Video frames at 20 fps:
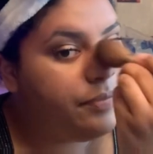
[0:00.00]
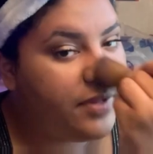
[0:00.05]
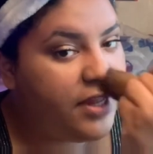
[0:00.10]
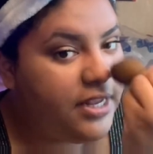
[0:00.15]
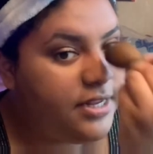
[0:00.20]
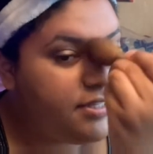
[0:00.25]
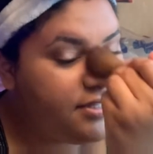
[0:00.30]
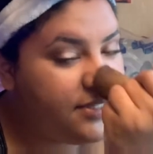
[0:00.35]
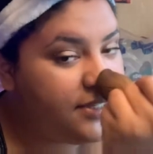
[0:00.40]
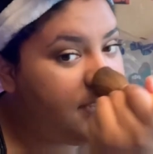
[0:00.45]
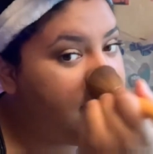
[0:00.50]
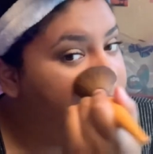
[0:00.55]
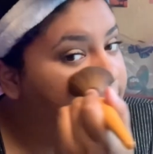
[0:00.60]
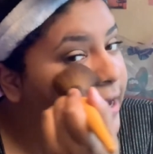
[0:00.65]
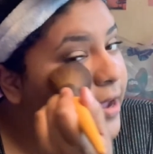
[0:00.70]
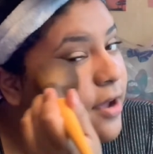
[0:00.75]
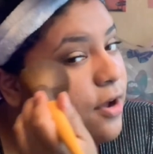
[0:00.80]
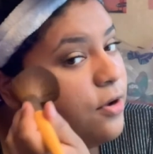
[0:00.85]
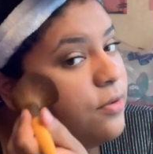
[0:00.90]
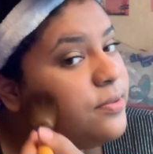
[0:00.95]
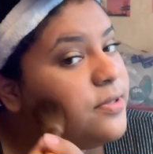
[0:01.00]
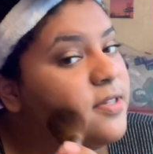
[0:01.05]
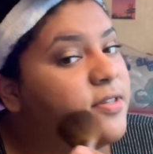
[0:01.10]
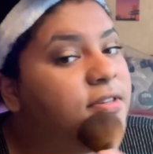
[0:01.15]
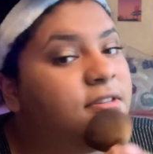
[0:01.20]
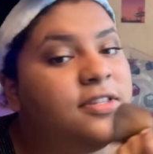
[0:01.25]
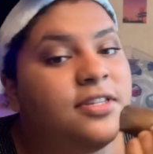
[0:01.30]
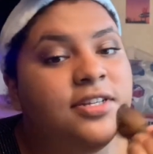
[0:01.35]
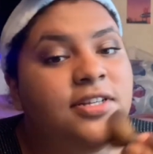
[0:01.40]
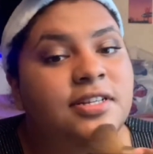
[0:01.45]
it's it helps and
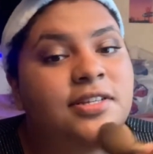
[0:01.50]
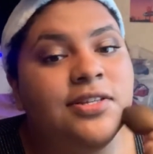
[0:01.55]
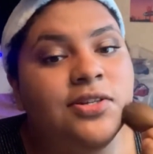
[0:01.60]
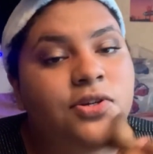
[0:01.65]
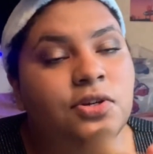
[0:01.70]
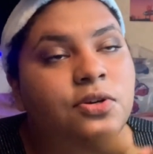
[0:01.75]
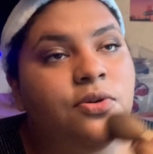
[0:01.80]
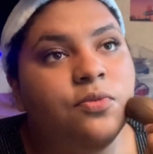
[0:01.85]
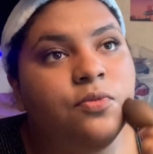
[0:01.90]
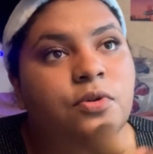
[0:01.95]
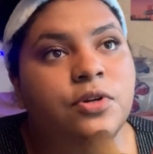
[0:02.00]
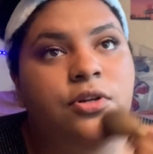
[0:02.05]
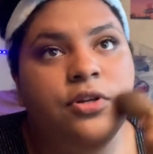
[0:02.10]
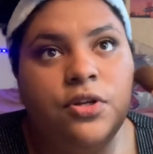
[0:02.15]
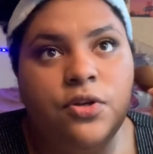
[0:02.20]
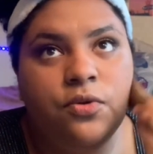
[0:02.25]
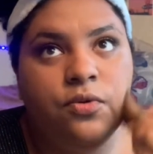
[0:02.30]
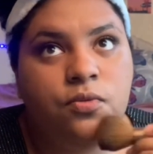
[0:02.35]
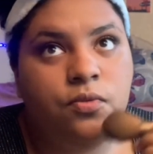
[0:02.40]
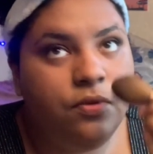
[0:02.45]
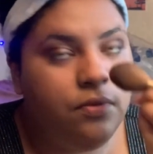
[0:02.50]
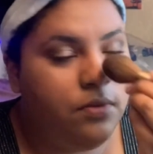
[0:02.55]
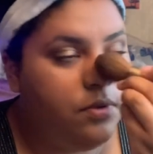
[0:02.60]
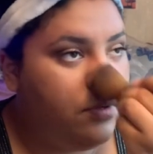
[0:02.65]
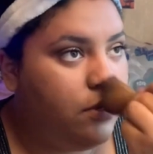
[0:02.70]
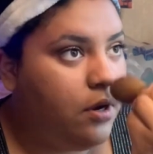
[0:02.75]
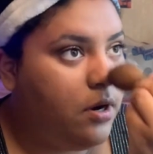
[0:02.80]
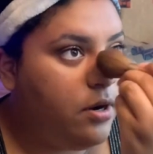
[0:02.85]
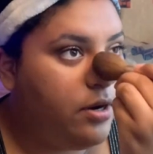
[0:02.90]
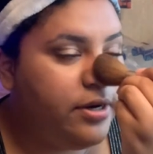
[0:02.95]
it's easier when you
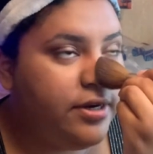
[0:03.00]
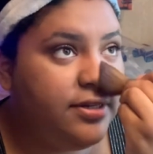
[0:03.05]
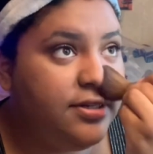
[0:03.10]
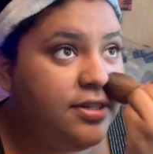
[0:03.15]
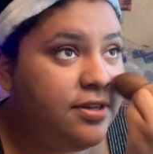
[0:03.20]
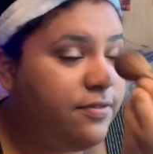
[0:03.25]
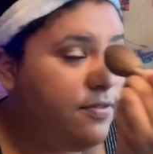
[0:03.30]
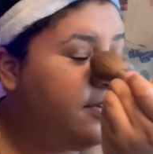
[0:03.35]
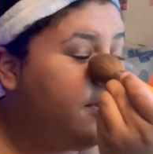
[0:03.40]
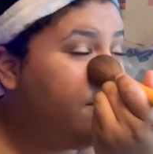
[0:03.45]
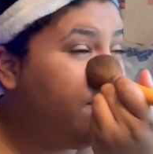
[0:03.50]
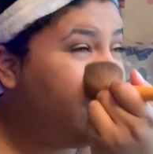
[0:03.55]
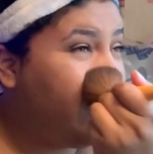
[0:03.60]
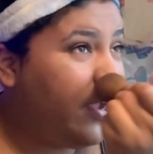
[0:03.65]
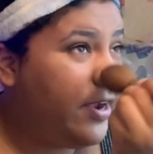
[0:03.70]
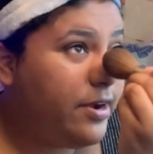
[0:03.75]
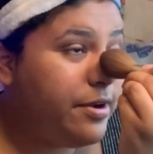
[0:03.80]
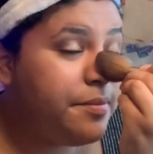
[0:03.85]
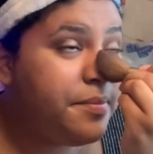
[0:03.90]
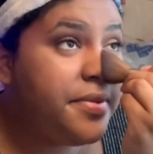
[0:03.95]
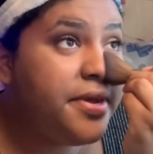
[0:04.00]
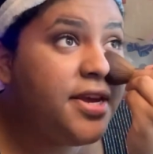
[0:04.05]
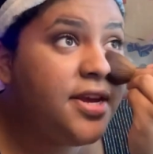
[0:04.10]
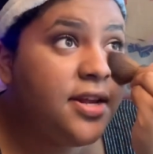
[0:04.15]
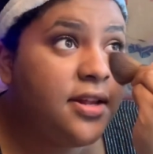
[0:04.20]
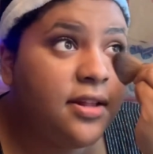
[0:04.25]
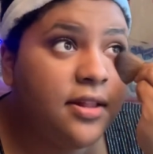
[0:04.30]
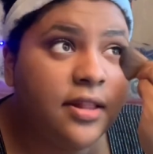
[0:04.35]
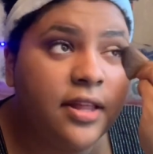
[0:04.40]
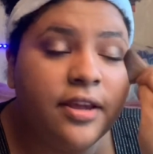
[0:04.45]
are in a different environment
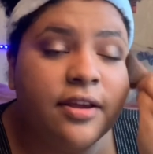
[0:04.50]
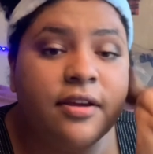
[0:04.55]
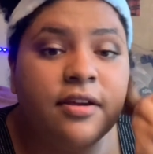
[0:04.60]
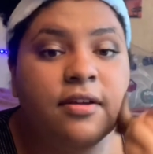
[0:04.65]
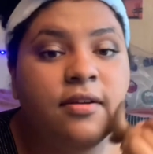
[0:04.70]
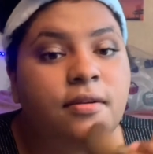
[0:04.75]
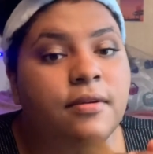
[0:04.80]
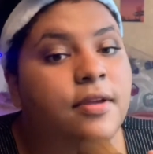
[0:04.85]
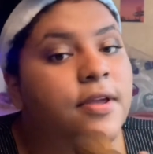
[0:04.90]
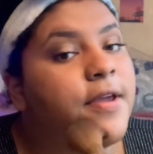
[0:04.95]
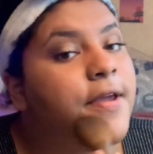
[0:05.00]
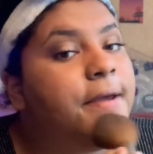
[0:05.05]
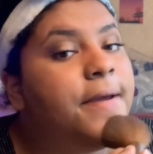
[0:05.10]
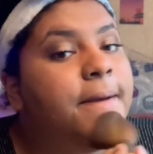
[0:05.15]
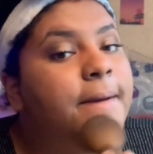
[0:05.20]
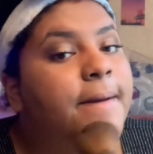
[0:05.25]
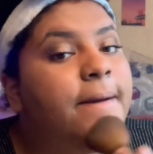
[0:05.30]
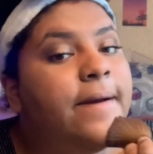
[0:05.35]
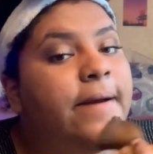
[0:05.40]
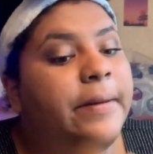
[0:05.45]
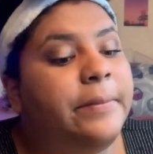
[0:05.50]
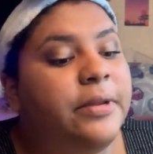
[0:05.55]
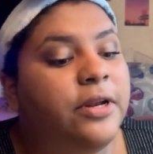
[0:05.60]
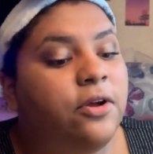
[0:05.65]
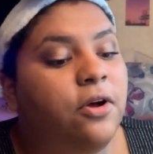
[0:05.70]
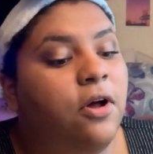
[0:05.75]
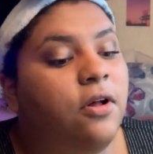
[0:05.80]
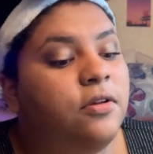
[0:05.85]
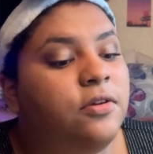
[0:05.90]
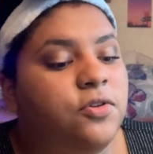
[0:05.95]
like i'm in
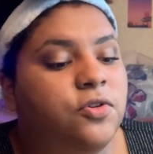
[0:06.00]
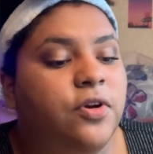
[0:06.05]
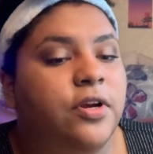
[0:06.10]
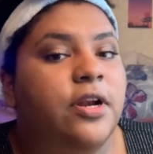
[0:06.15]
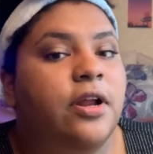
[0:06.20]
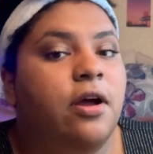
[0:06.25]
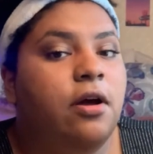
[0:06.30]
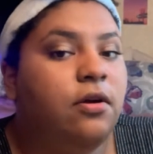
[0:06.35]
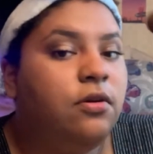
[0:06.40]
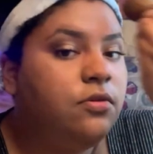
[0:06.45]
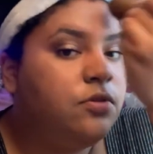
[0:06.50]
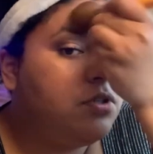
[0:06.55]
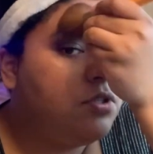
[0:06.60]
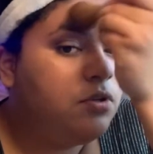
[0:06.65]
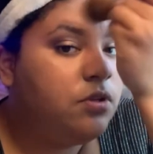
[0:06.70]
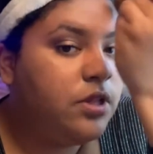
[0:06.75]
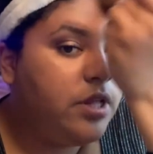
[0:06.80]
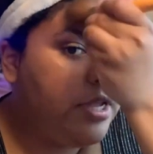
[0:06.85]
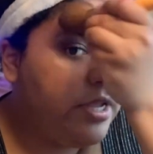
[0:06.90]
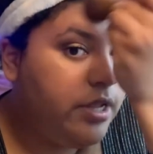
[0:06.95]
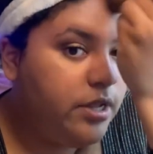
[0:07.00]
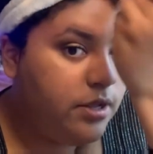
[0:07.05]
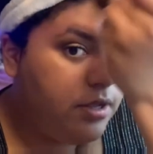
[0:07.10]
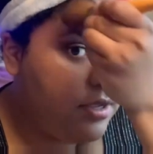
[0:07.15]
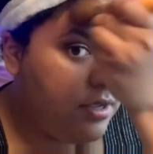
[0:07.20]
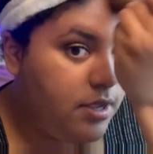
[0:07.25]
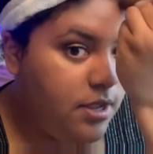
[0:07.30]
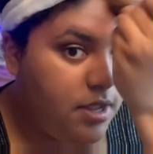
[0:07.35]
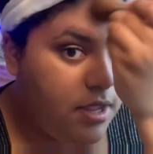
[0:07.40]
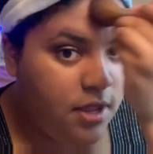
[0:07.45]
college right now so like
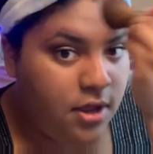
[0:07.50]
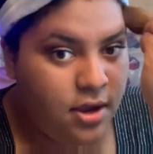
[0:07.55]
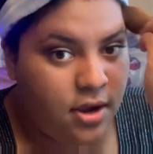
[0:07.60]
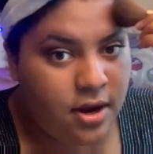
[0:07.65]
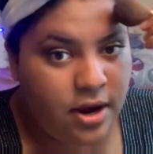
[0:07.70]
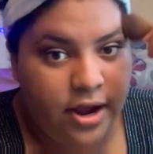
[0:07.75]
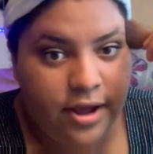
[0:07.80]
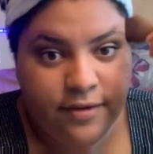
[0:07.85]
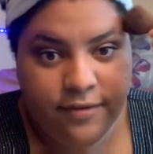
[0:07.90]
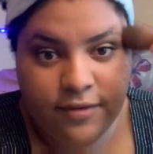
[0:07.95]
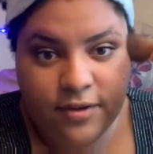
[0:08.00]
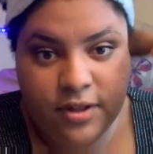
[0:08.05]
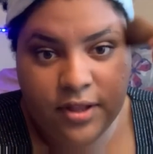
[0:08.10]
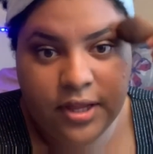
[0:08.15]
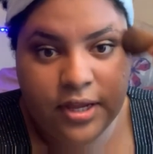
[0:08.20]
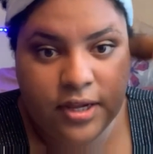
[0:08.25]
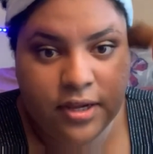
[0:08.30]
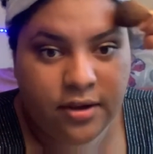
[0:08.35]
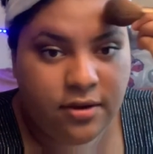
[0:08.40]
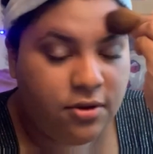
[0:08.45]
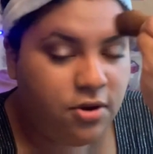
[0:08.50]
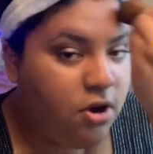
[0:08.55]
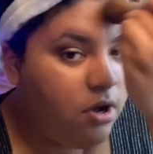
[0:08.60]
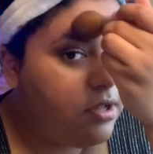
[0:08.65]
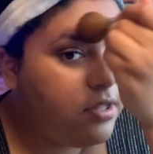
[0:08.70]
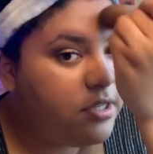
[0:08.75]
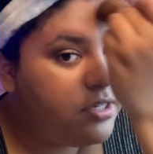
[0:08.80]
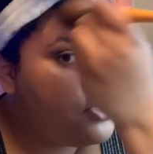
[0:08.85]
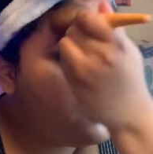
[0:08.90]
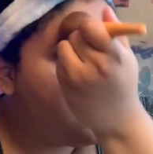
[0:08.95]
i feel like
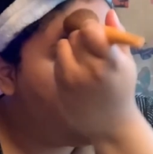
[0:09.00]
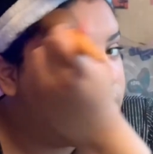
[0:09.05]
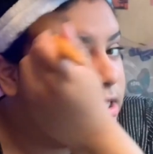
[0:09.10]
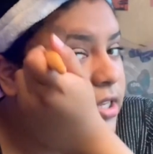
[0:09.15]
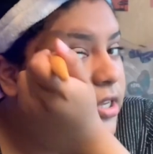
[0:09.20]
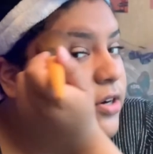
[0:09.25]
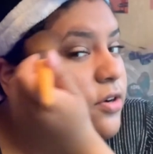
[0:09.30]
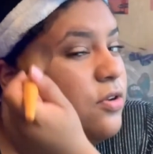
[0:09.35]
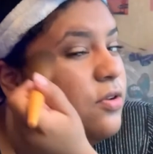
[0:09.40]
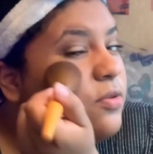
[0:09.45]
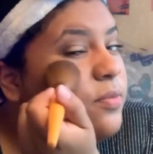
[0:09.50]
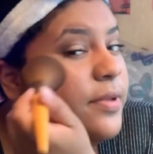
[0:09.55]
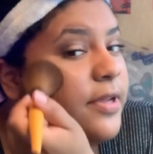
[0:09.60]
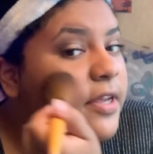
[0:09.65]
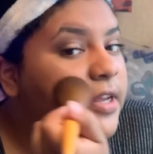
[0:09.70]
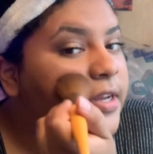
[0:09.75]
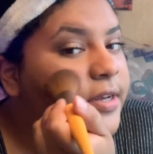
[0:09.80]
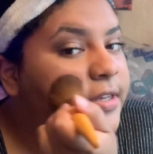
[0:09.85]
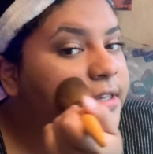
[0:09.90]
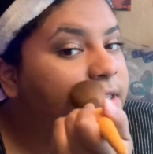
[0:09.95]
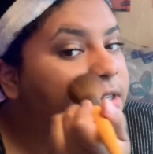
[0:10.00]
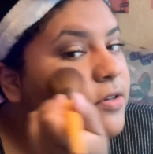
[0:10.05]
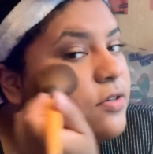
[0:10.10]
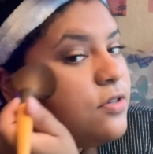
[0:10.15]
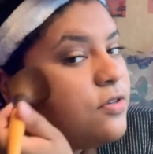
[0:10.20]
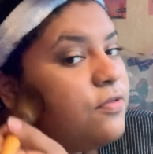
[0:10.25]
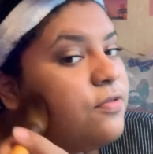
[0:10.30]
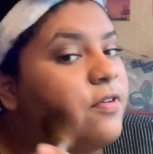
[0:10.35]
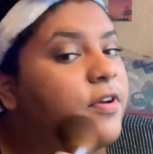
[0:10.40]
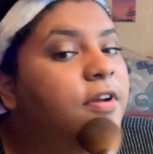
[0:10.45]
college is a little bit easier
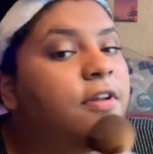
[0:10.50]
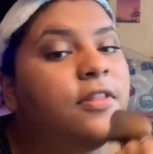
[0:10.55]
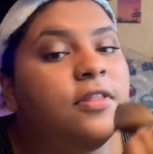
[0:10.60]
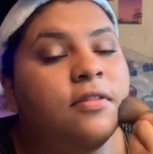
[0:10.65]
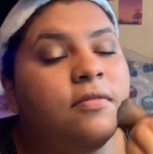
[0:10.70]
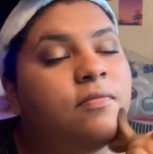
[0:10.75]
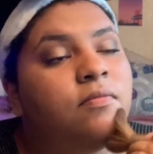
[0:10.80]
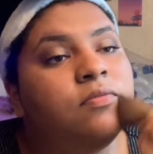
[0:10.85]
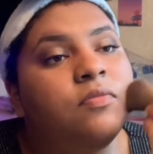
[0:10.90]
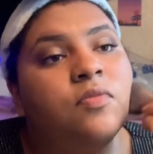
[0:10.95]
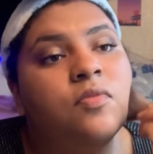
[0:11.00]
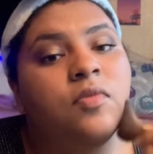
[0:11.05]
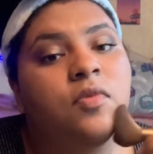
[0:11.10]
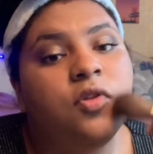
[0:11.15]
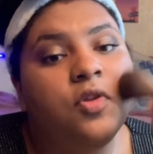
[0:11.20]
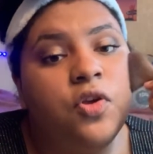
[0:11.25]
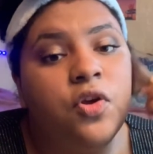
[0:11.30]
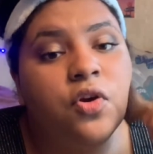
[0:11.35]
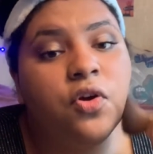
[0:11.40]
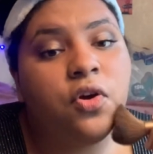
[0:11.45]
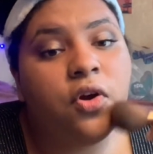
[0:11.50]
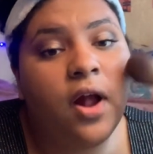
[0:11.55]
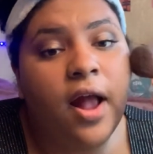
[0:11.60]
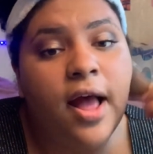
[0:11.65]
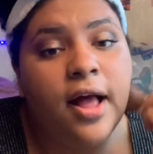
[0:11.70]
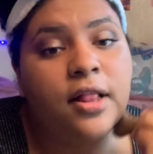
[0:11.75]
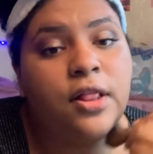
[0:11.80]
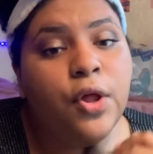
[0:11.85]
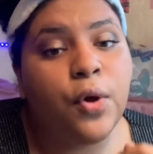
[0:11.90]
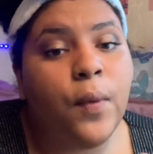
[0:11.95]
to find your
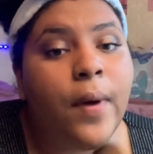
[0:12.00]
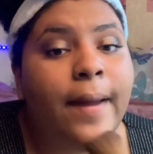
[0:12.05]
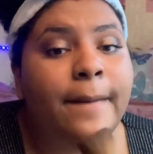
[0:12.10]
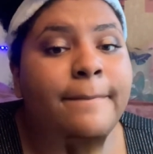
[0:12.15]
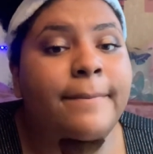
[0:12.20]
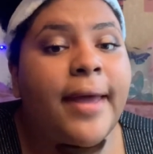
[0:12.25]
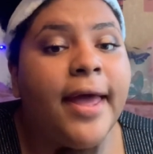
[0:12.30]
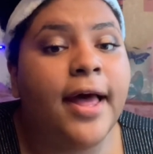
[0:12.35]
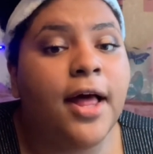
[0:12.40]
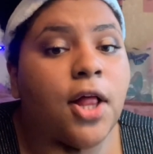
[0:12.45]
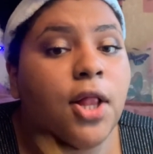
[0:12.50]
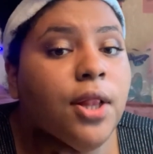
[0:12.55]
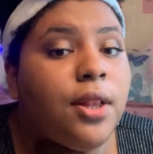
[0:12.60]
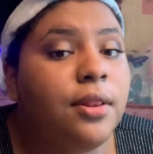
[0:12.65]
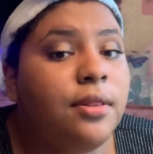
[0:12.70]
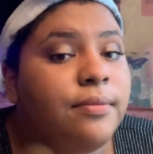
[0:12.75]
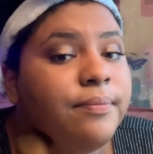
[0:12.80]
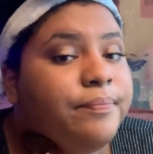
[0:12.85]
loml